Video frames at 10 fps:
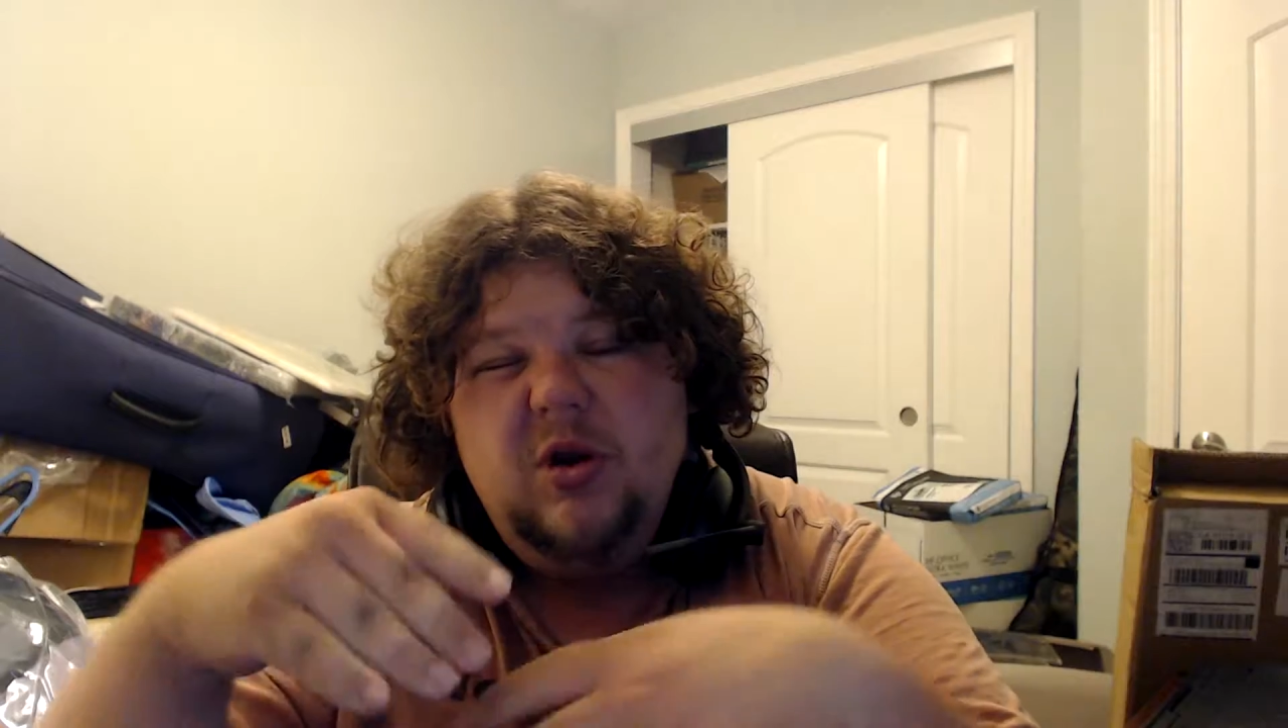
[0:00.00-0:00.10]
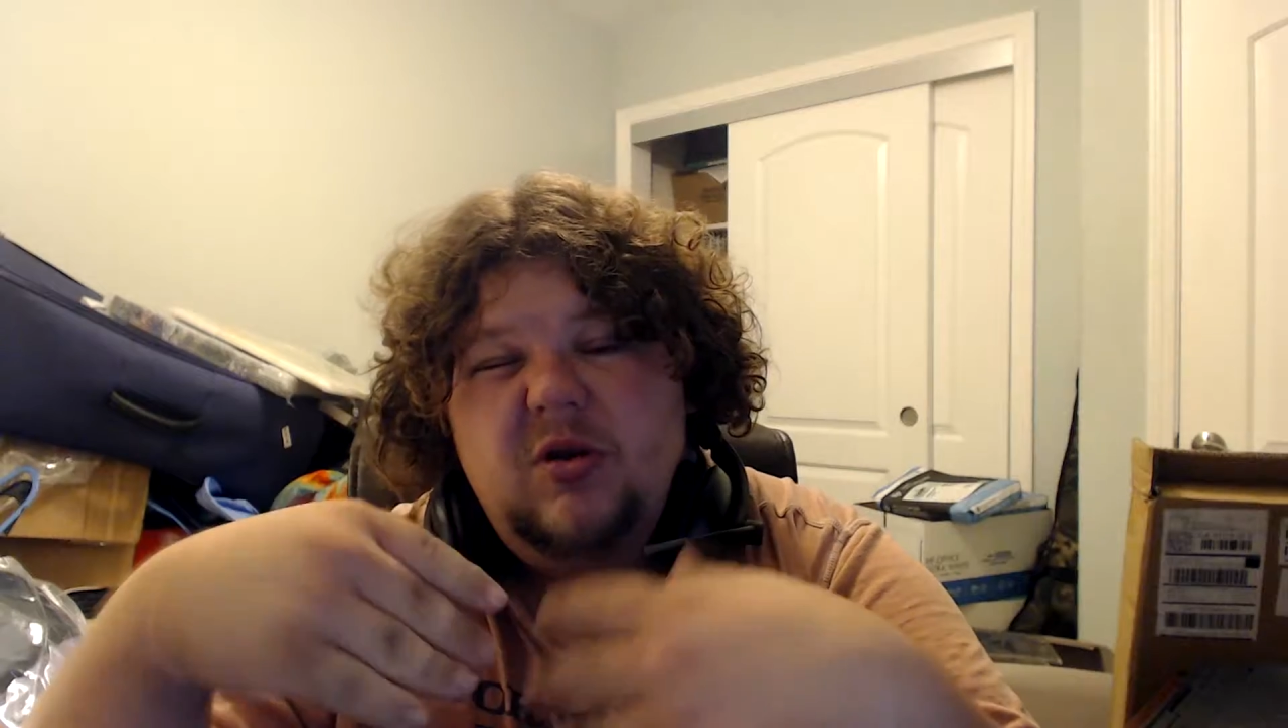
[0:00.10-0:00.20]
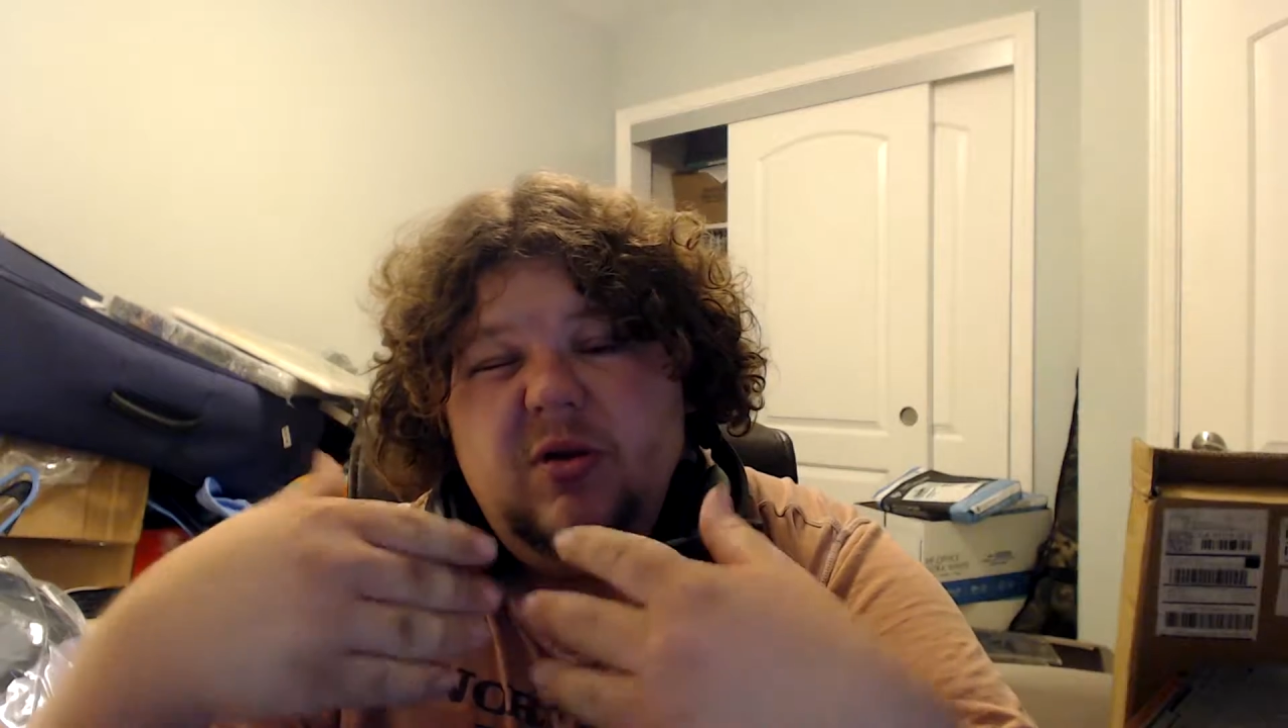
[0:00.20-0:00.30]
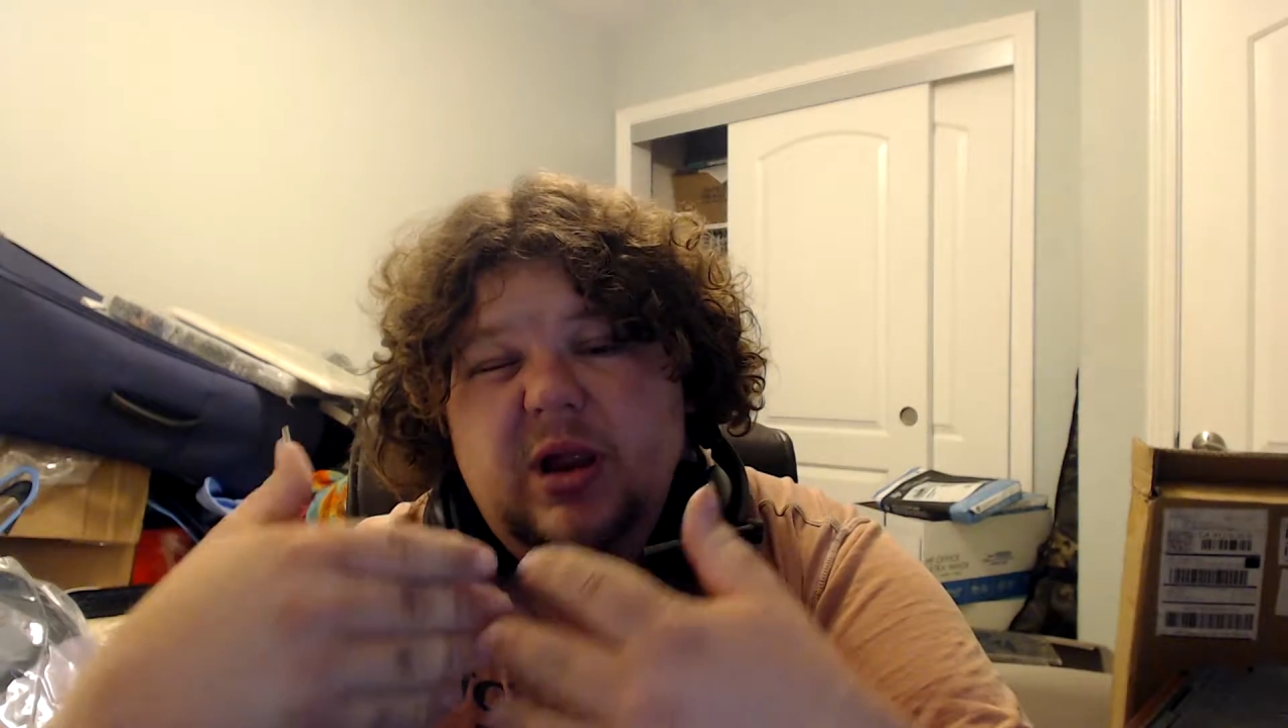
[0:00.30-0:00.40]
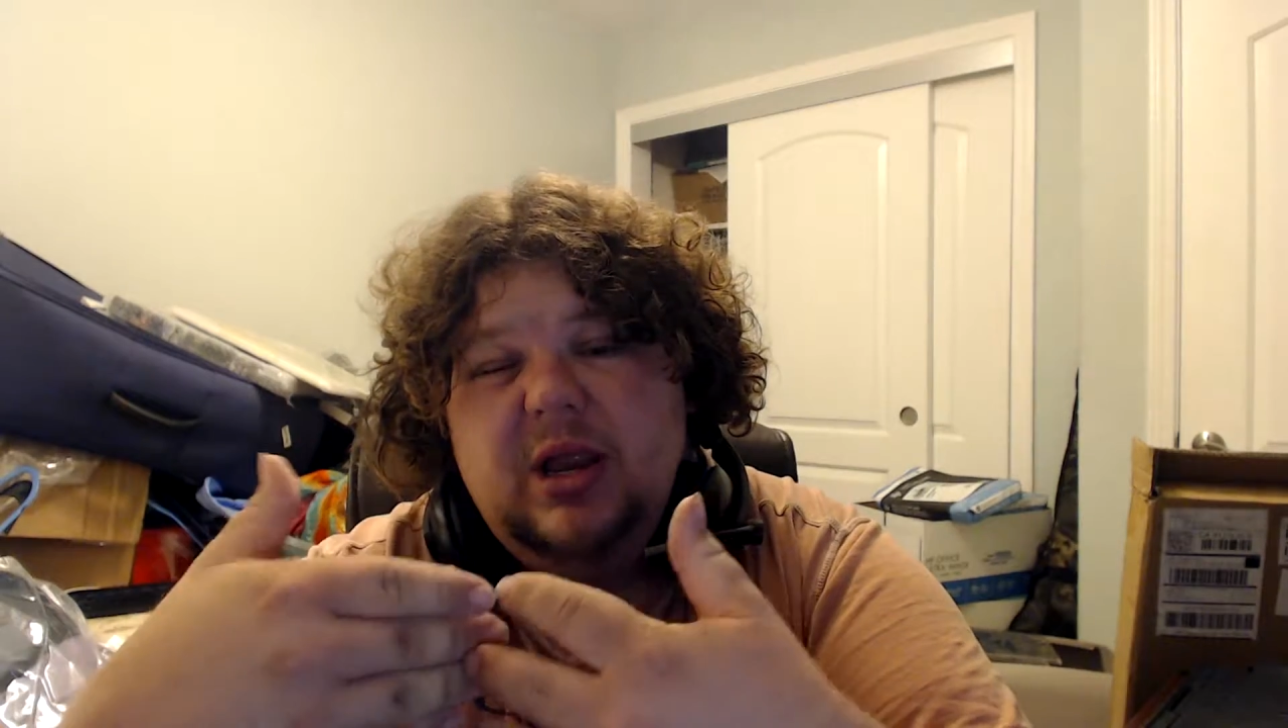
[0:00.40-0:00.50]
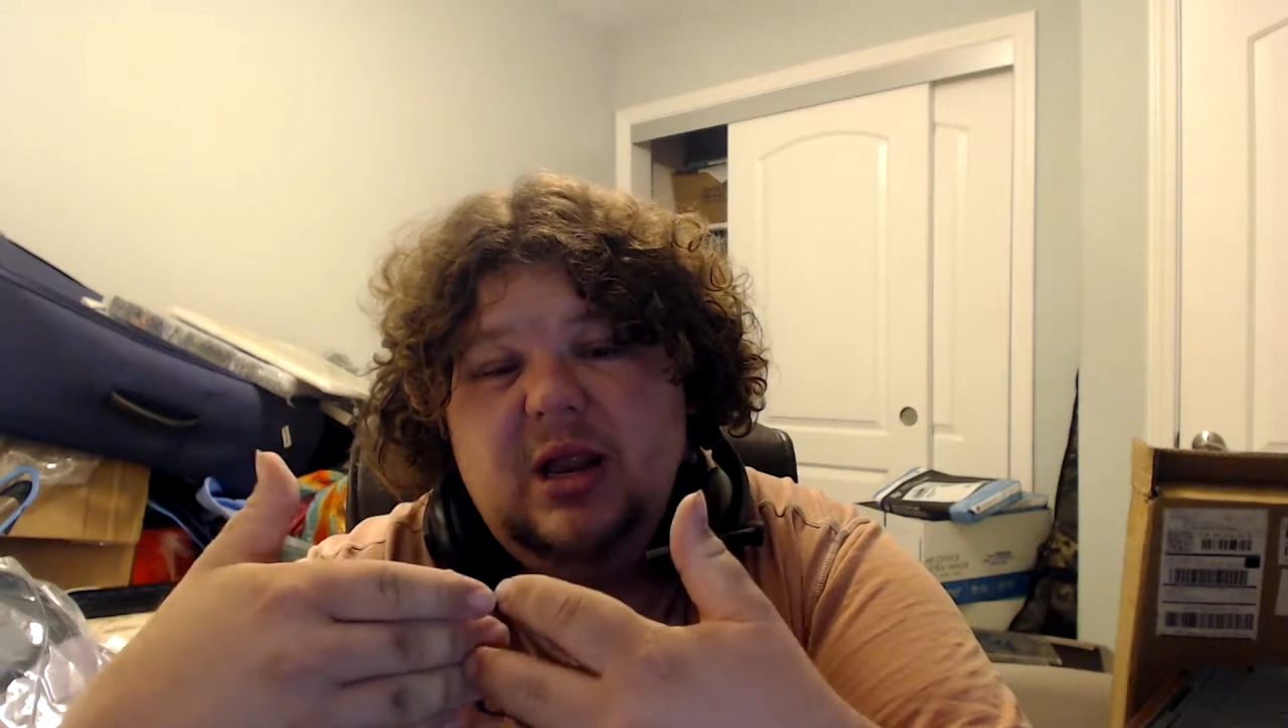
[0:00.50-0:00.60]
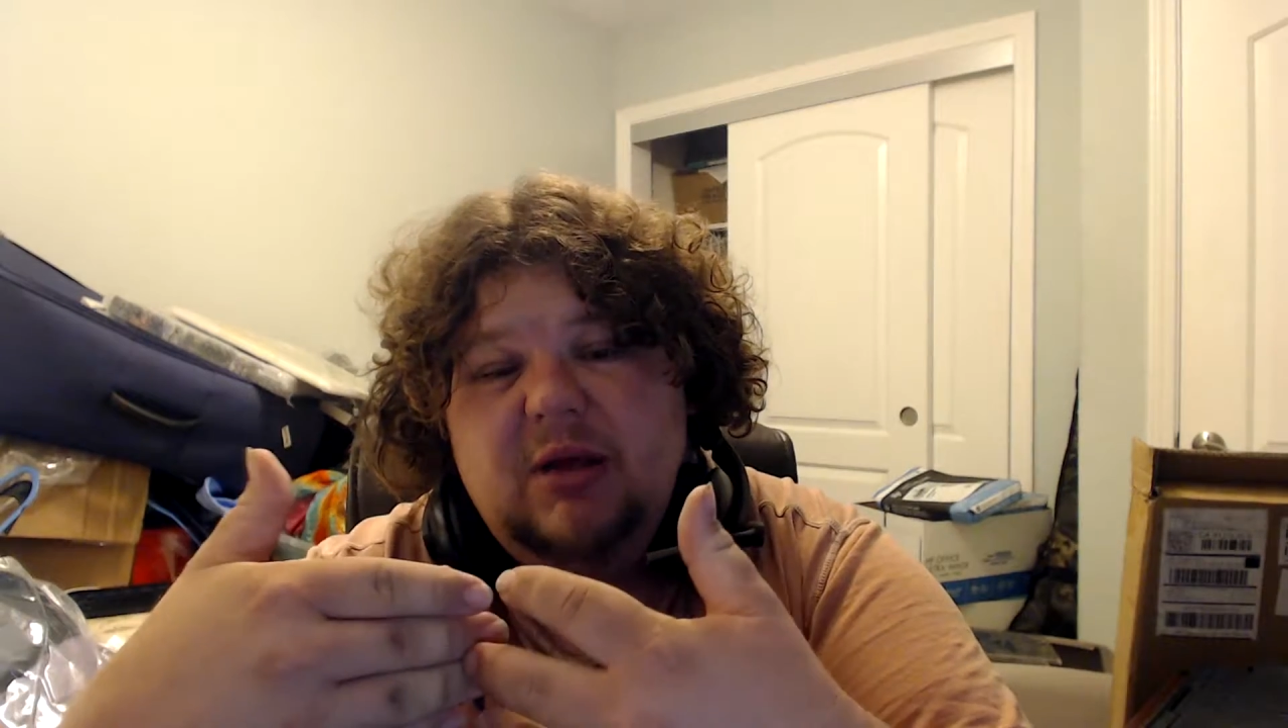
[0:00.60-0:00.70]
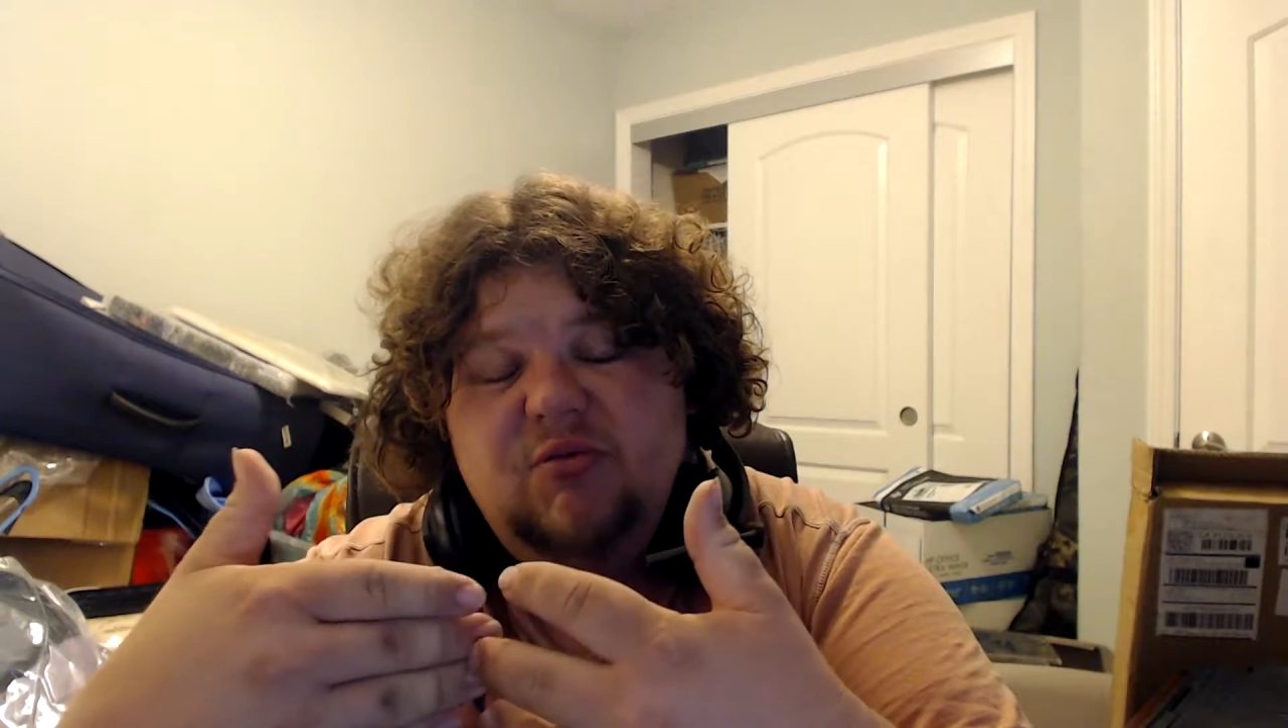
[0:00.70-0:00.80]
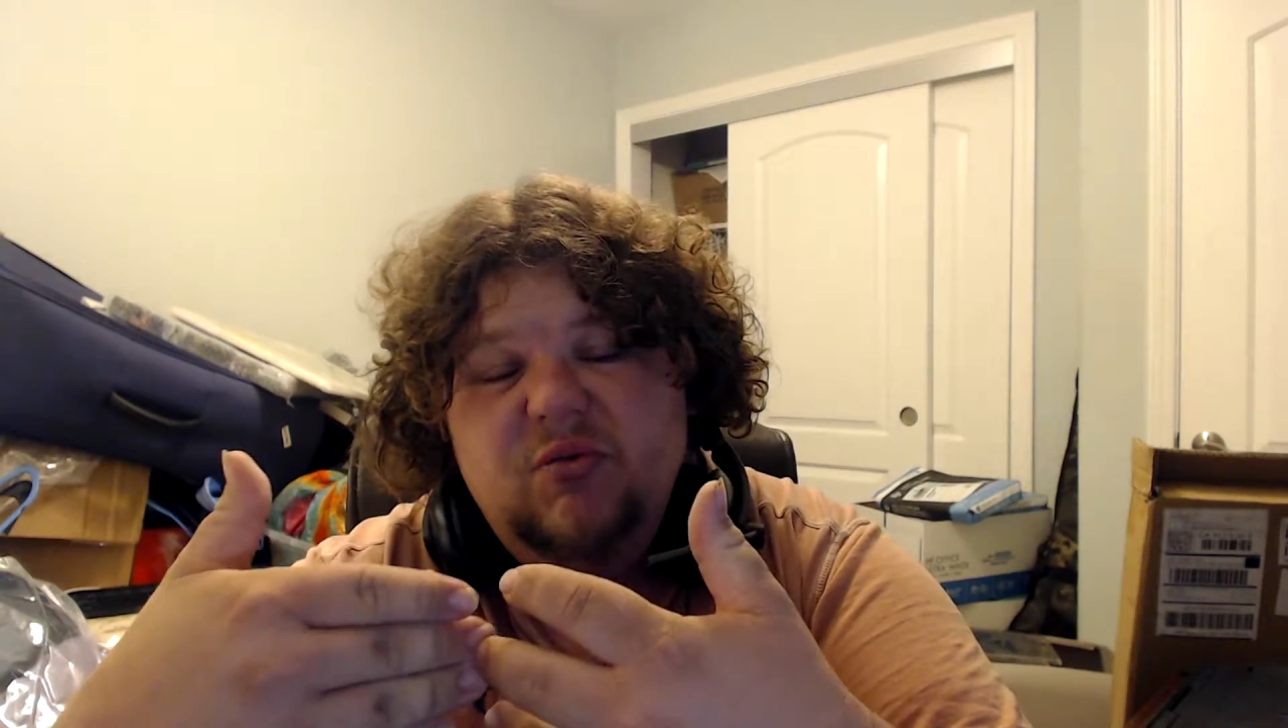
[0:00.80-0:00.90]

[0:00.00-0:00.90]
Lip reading: wondering.